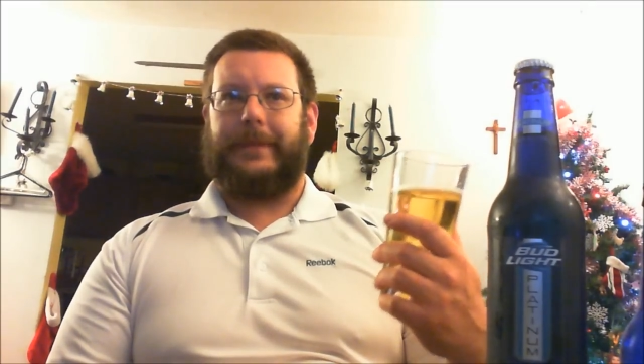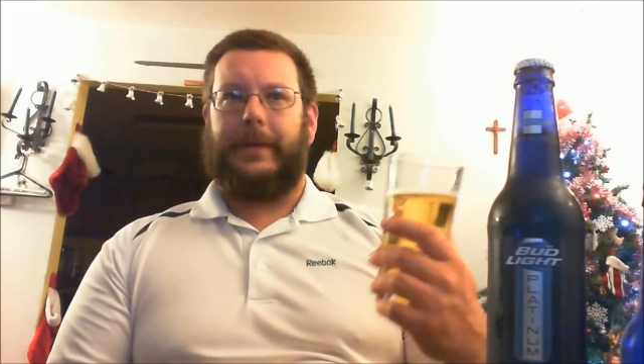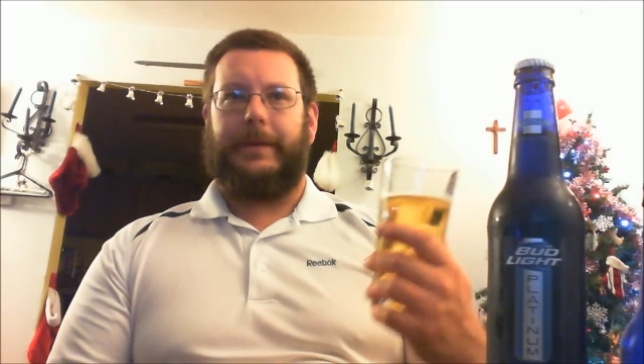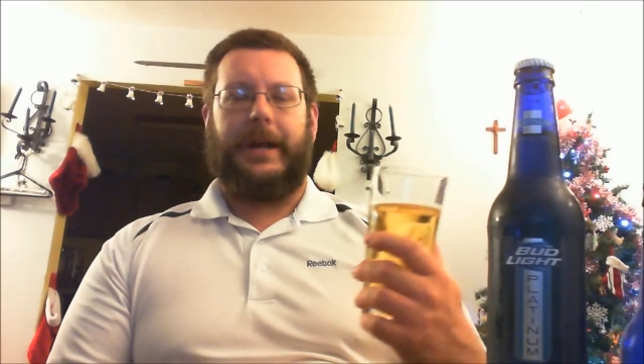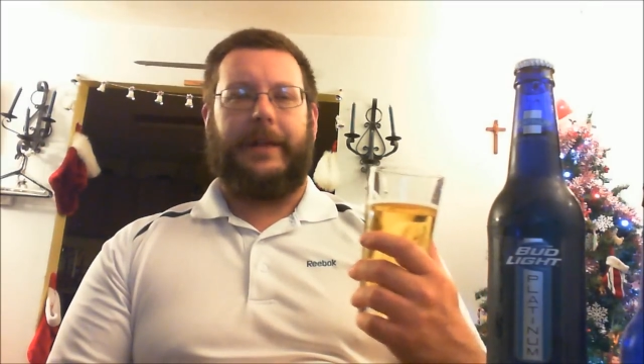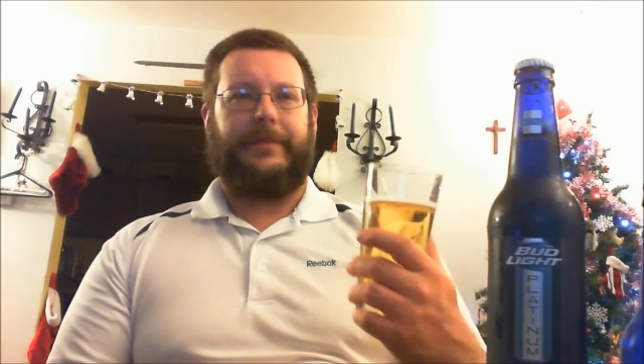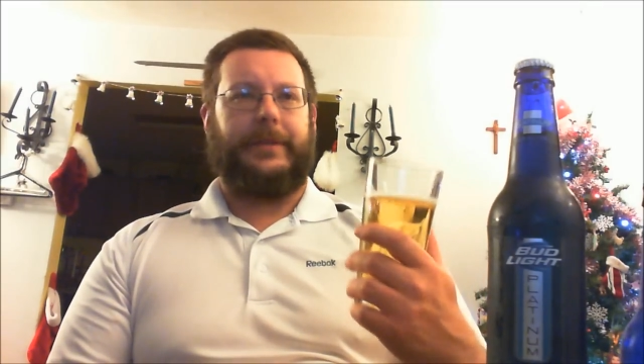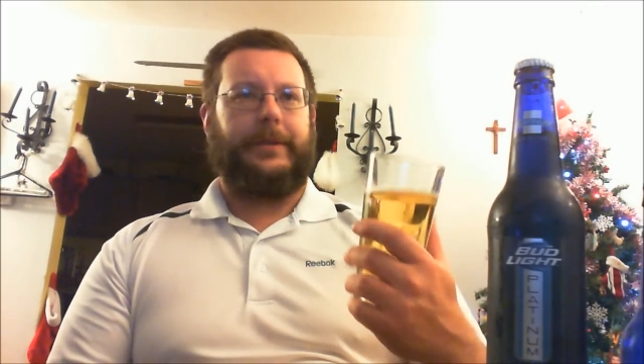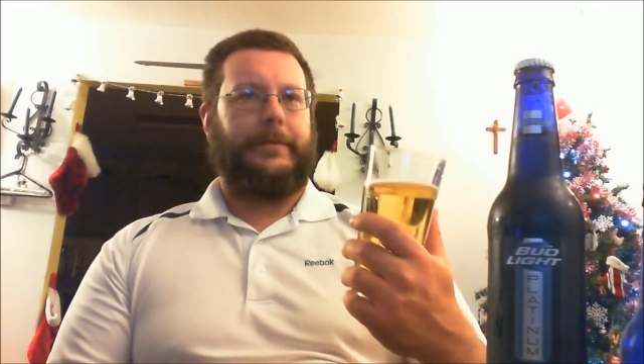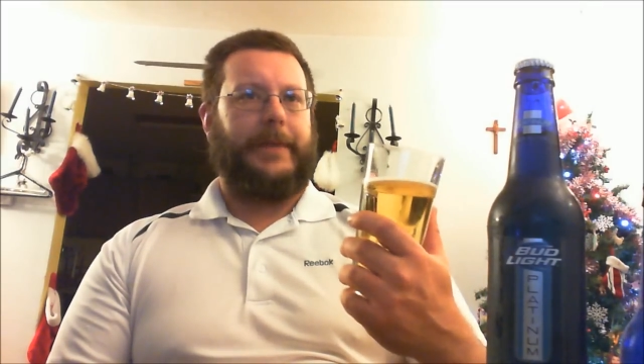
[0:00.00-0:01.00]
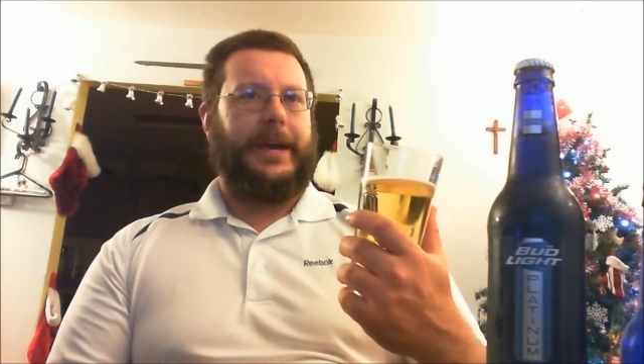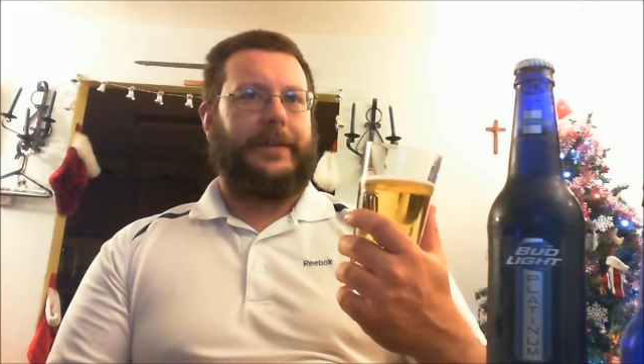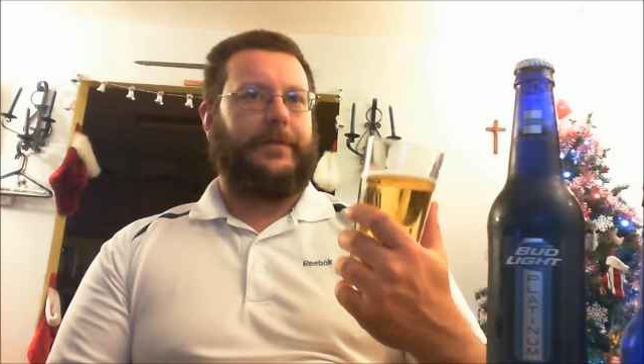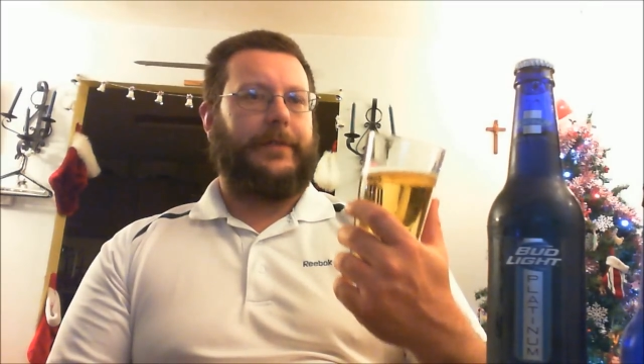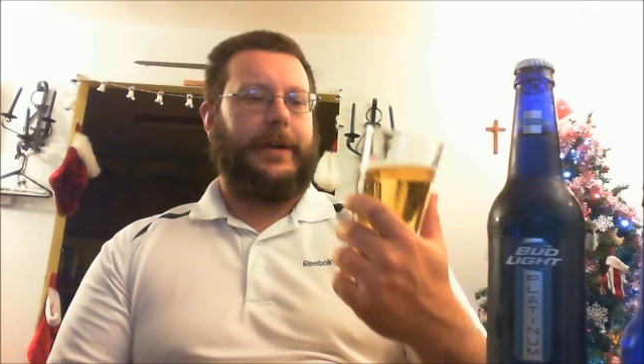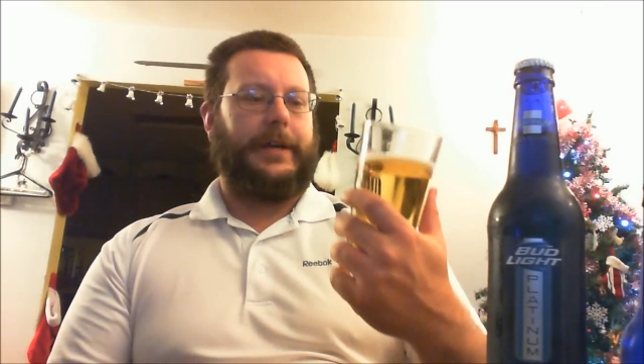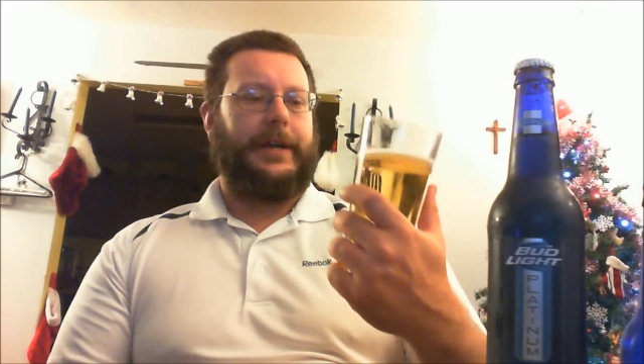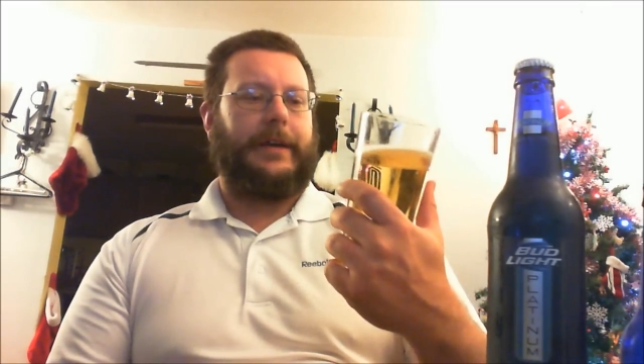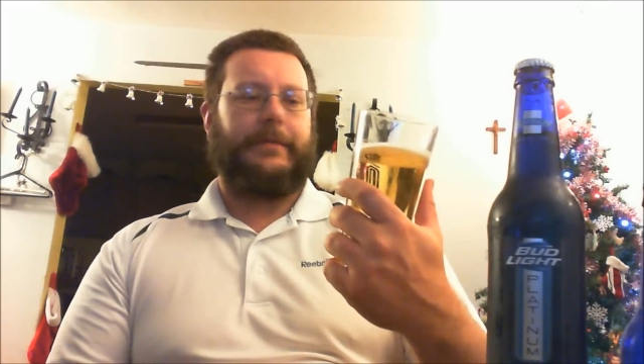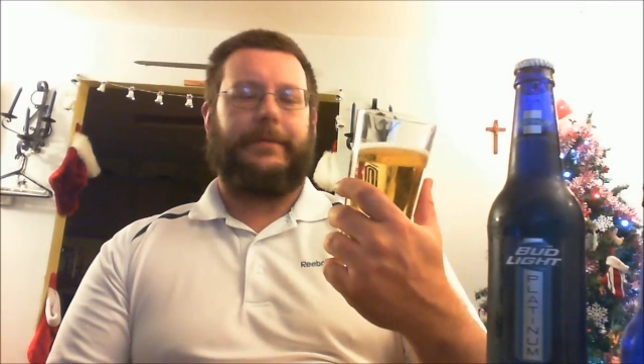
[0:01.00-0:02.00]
I mean, I'd have to do the math to find out,